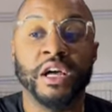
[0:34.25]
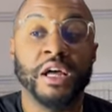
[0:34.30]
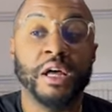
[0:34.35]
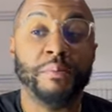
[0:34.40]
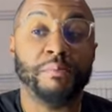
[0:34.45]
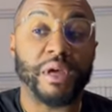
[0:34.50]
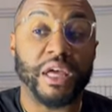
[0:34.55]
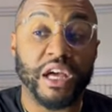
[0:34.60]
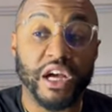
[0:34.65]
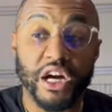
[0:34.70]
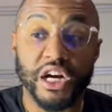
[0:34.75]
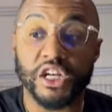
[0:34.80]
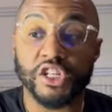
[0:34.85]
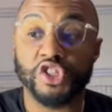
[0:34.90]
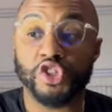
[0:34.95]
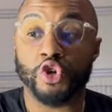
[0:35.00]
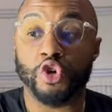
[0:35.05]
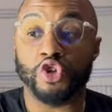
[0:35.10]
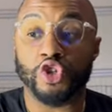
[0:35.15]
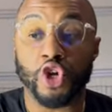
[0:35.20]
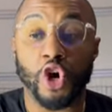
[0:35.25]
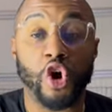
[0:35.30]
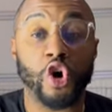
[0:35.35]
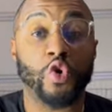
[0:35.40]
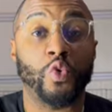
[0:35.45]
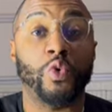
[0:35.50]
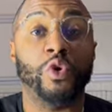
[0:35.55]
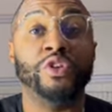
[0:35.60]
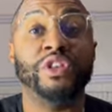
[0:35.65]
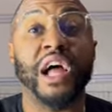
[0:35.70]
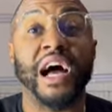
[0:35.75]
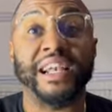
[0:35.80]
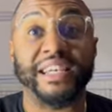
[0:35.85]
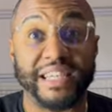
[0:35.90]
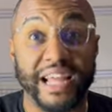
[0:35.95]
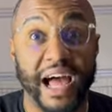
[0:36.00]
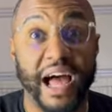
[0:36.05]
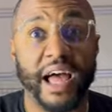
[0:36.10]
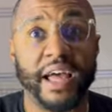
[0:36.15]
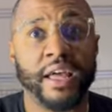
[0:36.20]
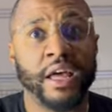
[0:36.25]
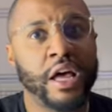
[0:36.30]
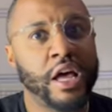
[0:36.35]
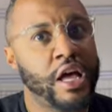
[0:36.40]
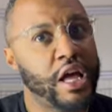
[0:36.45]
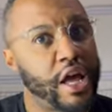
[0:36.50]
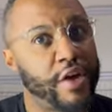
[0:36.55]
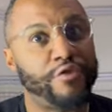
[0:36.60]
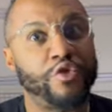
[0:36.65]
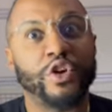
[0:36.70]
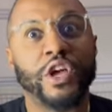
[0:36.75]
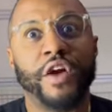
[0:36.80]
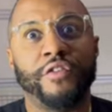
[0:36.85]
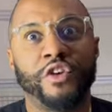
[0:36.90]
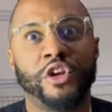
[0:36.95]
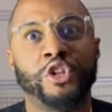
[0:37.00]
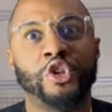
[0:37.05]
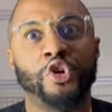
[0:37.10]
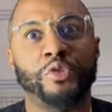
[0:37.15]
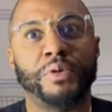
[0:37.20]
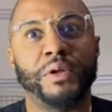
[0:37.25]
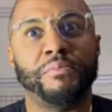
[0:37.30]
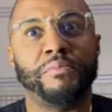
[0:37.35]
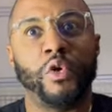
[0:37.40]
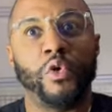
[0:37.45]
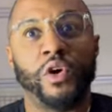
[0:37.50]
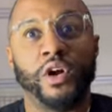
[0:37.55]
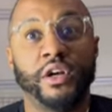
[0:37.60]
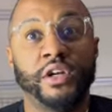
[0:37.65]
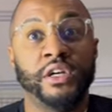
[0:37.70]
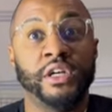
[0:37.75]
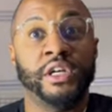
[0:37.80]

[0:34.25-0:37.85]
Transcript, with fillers: Because your dog will not die if you give it a little bit more,